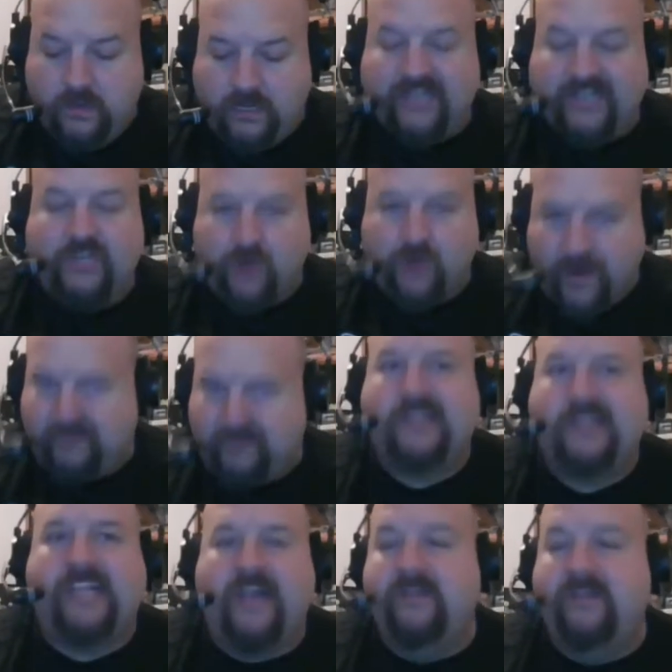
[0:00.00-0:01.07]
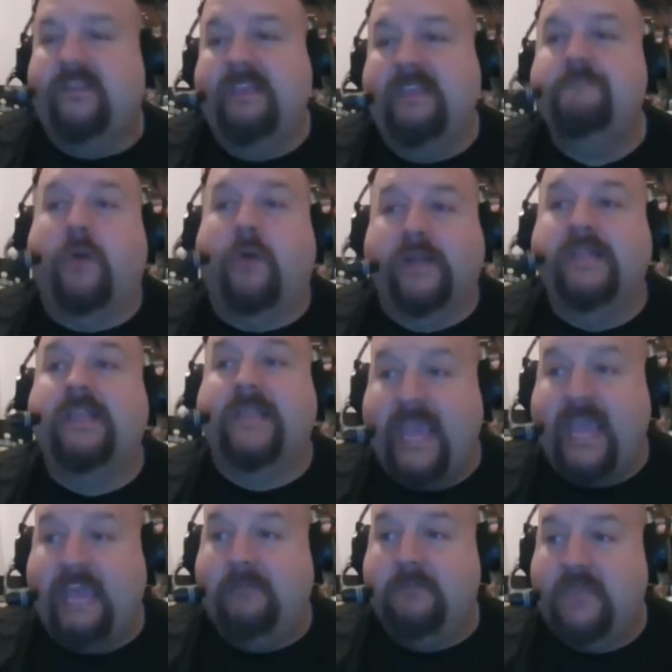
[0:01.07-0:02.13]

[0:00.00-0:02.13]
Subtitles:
to 17 points a game.